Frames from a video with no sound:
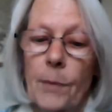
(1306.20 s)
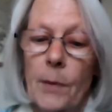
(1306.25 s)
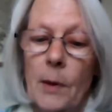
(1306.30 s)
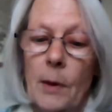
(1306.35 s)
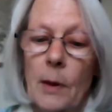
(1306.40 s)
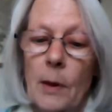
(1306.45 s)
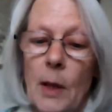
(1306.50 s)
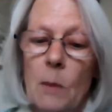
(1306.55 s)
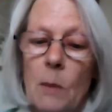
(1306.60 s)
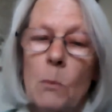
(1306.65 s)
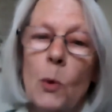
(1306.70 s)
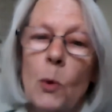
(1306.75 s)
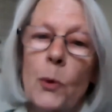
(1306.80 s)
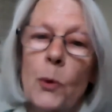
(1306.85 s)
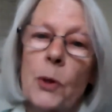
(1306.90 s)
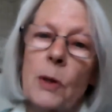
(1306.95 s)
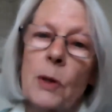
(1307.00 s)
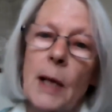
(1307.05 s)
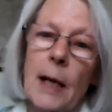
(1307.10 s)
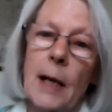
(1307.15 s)
And more than
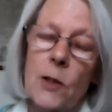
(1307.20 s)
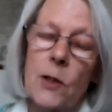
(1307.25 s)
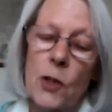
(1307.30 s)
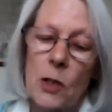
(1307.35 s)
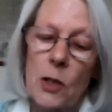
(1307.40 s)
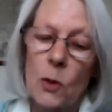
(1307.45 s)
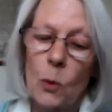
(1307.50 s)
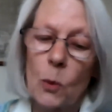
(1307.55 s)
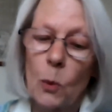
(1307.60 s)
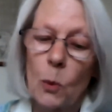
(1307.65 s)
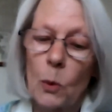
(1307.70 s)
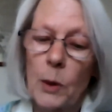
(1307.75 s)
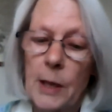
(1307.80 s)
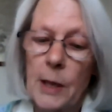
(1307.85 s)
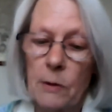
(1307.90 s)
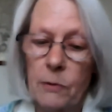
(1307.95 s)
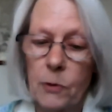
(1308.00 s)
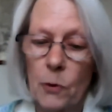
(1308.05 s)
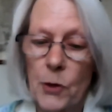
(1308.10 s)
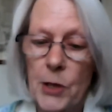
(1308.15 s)
that, just all the
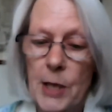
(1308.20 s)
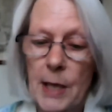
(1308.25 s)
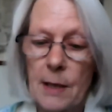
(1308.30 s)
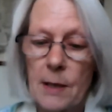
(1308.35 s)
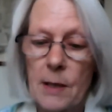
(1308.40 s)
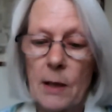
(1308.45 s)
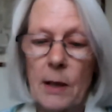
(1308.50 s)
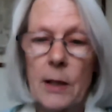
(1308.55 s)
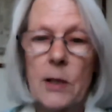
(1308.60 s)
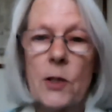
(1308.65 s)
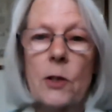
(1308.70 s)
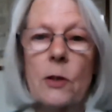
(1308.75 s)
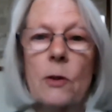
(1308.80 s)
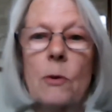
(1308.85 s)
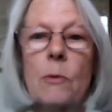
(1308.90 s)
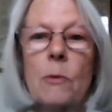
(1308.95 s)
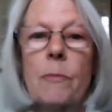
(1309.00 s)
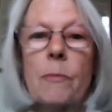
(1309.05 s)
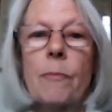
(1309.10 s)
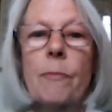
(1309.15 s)
avoidings I do,
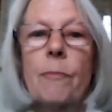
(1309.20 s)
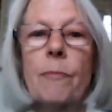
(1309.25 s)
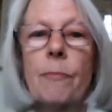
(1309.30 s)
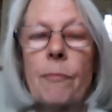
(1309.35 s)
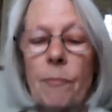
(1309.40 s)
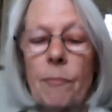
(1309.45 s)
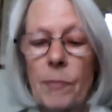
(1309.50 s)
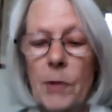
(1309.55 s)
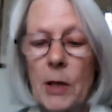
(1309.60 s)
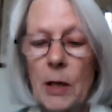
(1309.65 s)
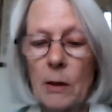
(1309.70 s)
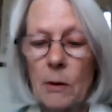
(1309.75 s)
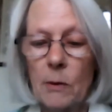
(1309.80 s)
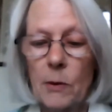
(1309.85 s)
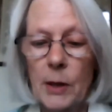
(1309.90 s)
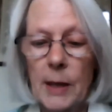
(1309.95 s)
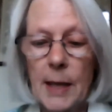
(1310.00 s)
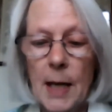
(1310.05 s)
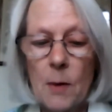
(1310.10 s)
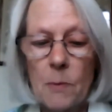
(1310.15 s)
the
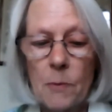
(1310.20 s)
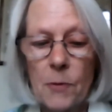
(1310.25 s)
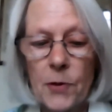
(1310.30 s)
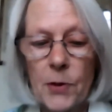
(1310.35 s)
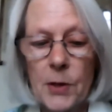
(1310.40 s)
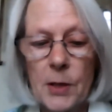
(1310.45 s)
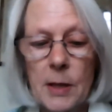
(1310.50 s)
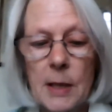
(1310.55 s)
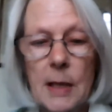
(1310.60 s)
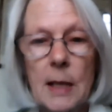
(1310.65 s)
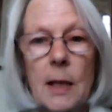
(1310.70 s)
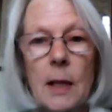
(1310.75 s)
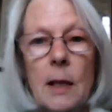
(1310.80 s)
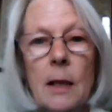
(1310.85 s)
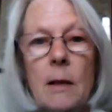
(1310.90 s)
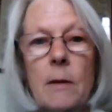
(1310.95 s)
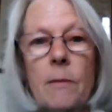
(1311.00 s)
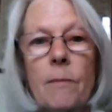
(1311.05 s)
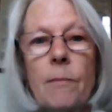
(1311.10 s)
comfort seeking,